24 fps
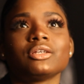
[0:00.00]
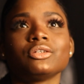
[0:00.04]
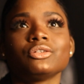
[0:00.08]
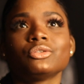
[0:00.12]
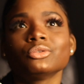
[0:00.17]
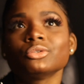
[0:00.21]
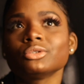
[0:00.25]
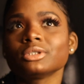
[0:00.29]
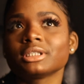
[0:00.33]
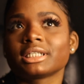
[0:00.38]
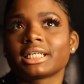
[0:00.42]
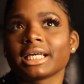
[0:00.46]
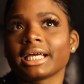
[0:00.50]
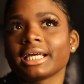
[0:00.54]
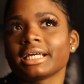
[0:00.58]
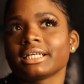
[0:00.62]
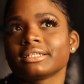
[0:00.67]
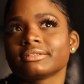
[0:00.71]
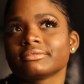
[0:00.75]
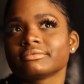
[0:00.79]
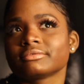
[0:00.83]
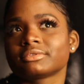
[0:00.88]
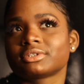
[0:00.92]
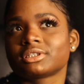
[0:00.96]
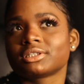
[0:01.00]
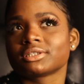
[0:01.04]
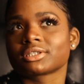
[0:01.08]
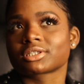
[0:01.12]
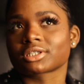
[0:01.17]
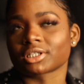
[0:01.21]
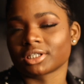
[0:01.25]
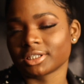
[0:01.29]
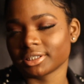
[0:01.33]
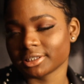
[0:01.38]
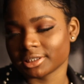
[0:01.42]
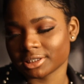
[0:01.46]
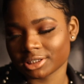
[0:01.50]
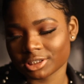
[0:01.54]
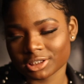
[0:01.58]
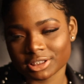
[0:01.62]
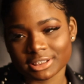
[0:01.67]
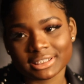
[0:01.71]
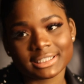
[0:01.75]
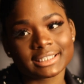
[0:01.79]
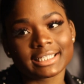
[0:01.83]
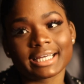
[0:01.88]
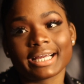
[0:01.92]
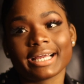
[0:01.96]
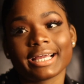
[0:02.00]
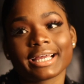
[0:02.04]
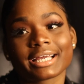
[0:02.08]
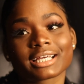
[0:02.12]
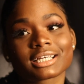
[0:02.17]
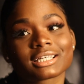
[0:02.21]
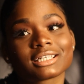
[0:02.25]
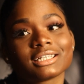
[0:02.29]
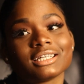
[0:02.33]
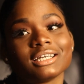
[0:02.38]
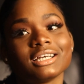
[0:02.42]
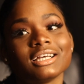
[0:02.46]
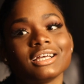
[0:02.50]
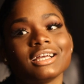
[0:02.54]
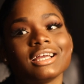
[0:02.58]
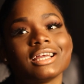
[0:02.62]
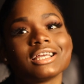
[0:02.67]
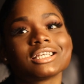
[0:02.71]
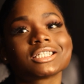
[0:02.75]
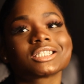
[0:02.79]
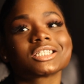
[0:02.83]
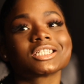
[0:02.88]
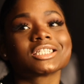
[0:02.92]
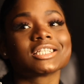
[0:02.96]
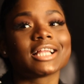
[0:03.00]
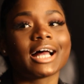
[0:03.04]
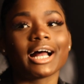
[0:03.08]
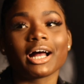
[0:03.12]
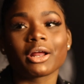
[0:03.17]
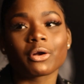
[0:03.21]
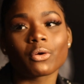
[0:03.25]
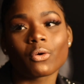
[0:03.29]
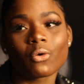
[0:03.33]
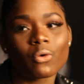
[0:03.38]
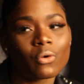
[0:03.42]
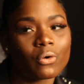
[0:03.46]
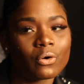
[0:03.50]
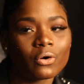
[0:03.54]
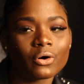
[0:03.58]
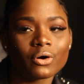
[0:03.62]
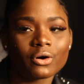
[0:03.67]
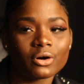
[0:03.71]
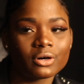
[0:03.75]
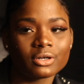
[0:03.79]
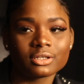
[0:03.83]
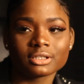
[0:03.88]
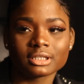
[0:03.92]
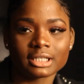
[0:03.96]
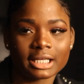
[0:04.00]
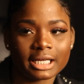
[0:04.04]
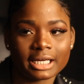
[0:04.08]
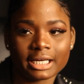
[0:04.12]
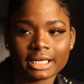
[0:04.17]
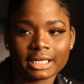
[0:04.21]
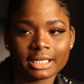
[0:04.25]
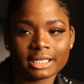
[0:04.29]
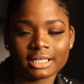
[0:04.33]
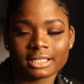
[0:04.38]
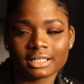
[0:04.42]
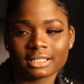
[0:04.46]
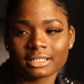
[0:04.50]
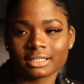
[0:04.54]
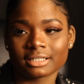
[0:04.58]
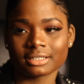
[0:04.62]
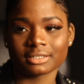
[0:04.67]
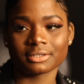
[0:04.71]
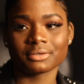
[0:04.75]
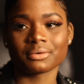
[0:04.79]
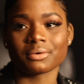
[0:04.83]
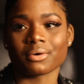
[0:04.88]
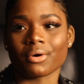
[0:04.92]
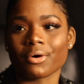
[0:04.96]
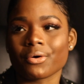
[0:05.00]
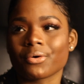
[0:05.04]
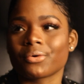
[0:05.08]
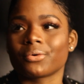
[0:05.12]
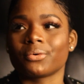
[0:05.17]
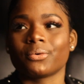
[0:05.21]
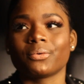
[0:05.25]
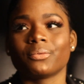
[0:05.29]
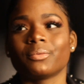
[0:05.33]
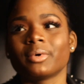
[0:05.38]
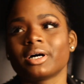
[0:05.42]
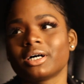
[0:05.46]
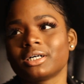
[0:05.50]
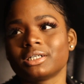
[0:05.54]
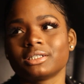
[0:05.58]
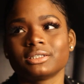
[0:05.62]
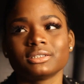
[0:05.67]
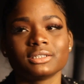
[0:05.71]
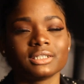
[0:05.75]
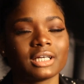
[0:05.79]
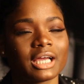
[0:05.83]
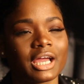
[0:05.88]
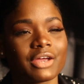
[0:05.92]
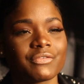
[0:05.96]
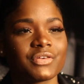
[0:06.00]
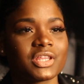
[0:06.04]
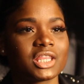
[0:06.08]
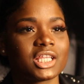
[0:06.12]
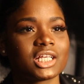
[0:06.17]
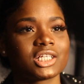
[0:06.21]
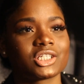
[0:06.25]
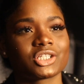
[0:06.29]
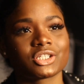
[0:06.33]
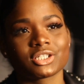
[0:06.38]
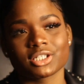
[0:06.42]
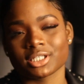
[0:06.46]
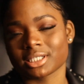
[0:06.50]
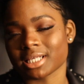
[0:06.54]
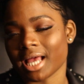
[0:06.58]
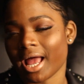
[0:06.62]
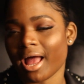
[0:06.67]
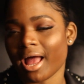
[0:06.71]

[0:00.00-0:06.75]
you'll get discouraged. Like, it's not all like, oh, well, everything's just